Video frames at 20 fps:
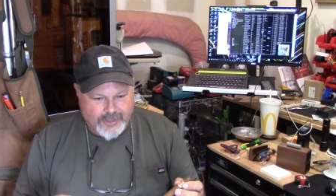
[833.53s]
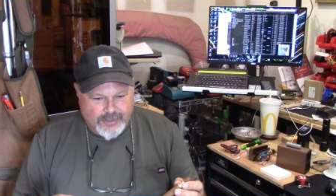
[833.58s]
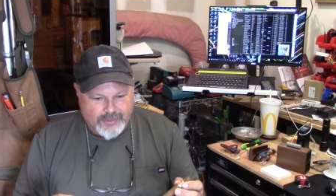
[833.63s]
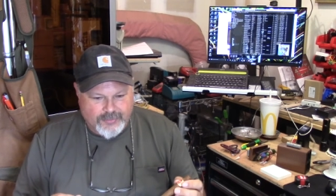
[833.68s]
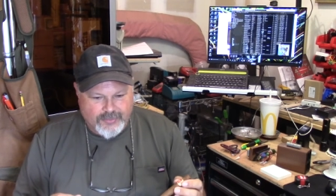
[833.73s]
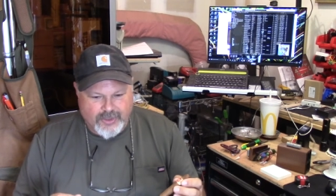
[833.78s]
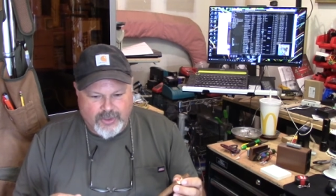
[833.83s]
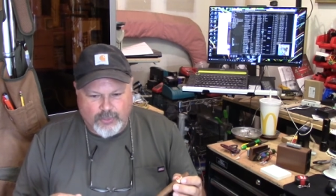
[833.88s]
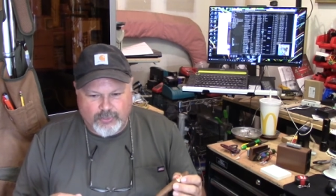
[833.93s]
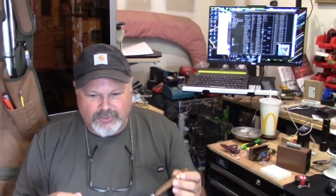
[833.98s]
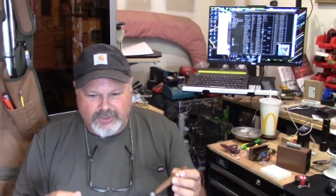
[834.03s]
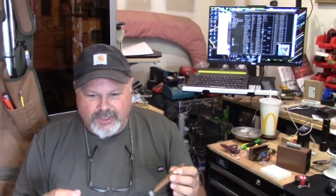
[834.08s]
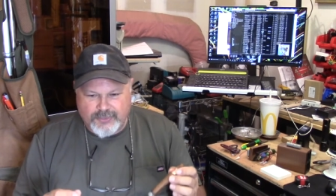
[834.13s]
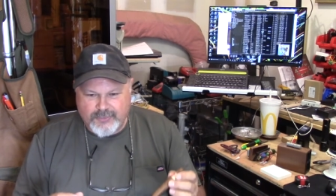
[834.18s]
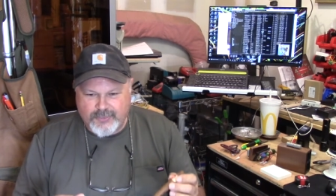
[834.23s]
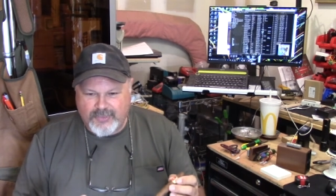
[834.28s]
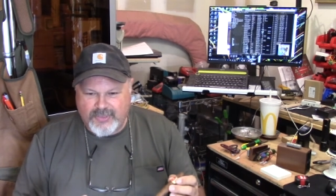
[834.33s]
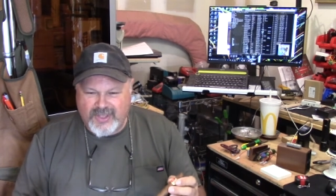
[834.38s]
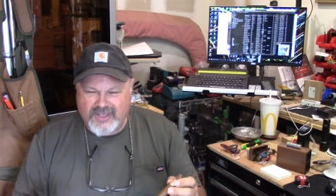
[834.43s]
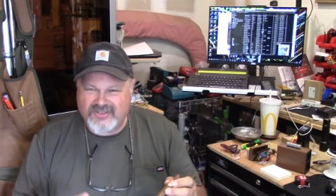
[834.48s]
The only
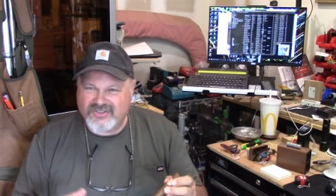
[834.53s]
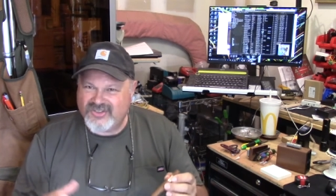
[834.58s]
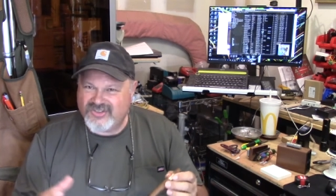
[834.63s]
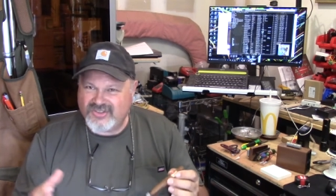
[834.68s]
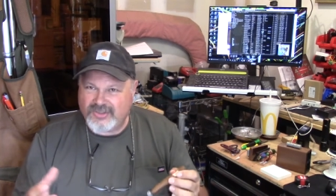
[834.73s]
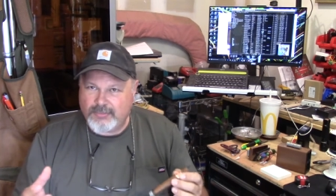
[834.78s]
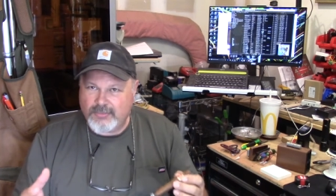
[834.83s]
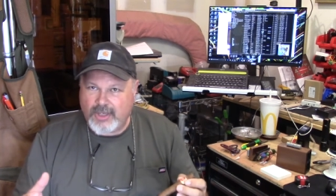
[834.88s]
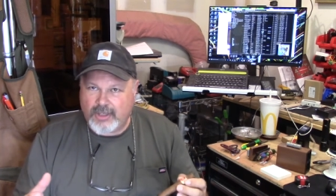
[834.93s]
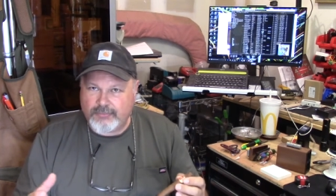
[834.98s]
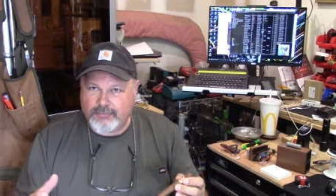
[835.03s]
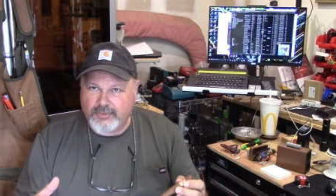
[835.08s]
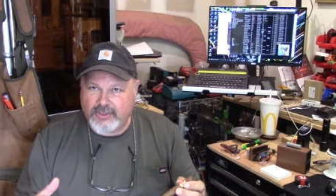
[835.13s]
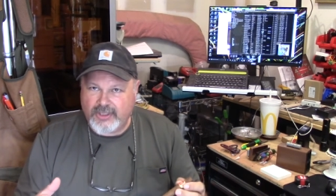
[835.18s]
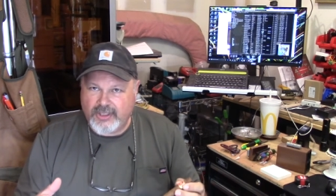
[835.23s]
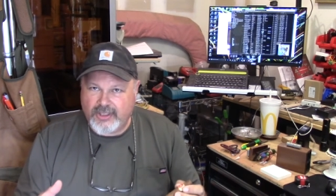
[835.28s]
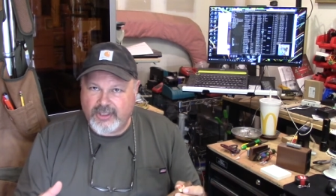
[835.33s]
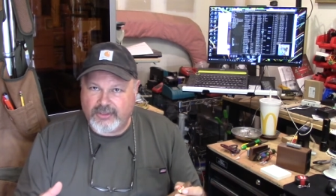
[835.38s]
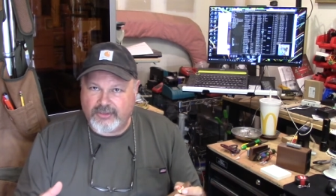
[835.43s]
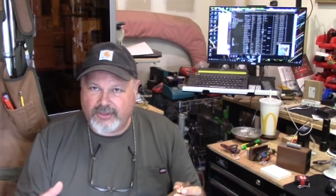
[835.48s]
other thing, since I'm not
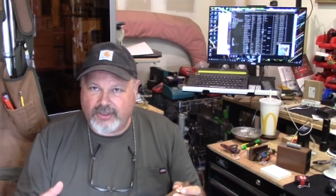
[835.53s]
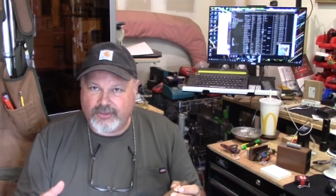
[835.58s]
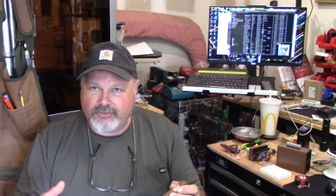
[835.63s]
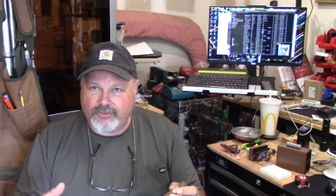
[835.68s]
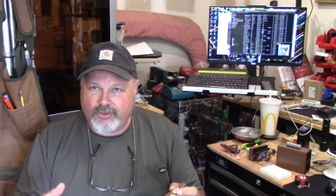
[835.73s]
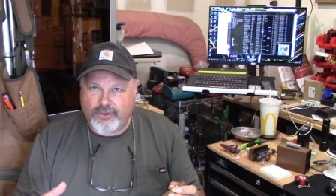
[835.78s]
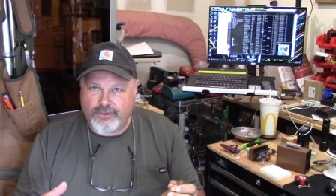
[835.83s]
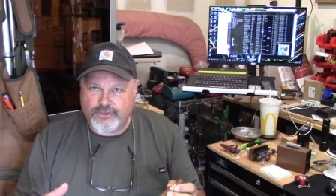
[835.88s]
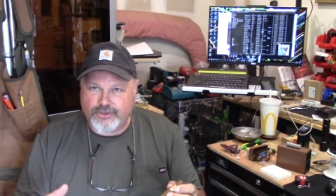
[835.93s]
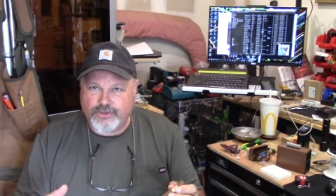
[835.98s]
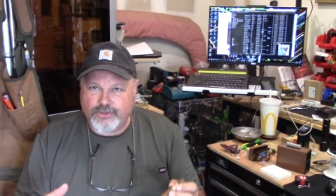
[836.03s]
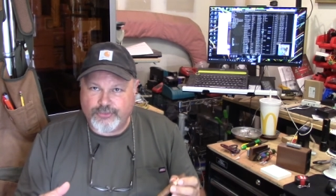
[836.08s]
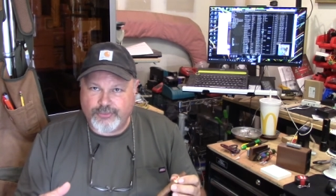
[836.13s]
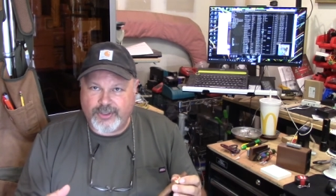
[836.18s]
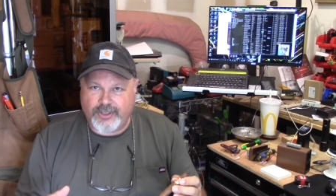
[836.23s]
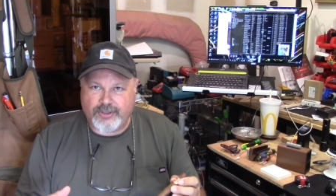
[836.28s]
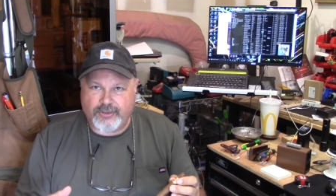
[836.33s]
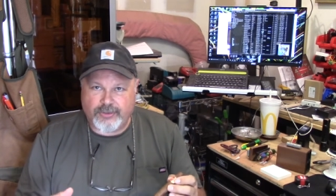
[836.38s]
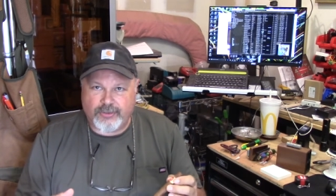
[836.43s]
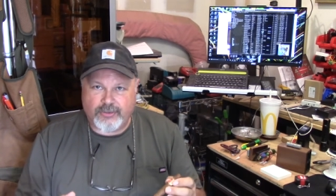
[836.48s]
really a large
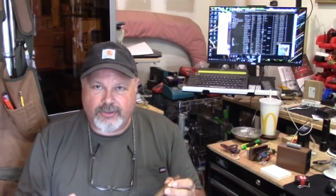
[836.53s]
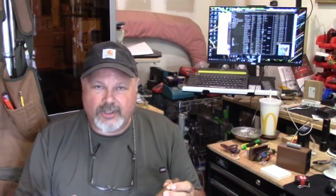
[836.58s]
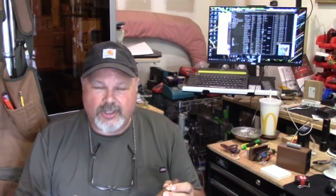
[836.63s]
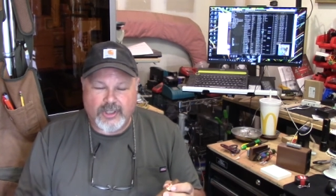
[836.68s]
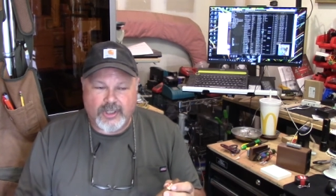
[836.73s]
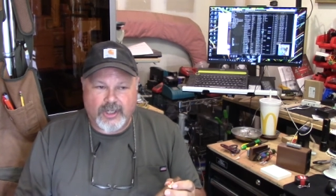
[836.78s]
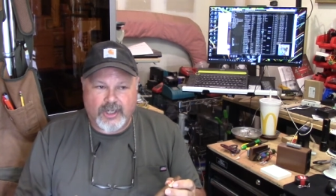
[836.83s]
drinker,